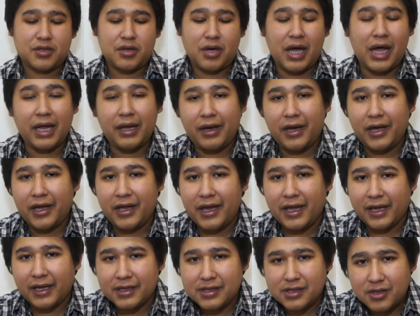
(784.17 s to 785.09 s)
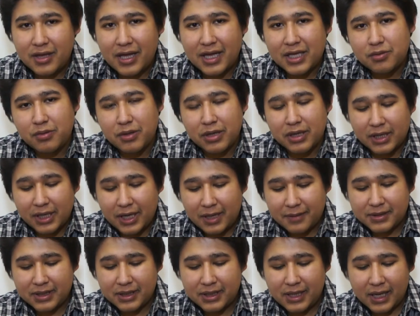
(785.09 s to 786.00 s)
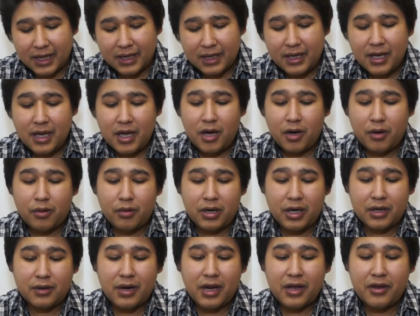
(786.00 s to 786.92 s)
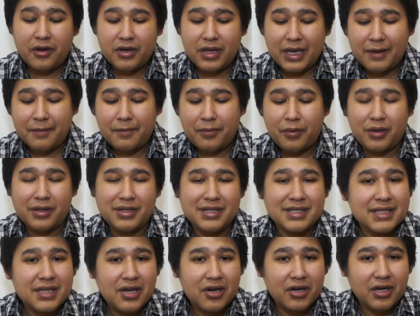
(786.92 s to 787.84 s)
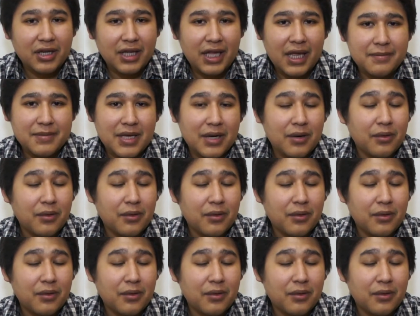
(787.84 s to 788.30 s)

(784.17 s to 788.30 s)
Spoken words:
So that's where it comes in, like where I'd rather they didn't put 600 games.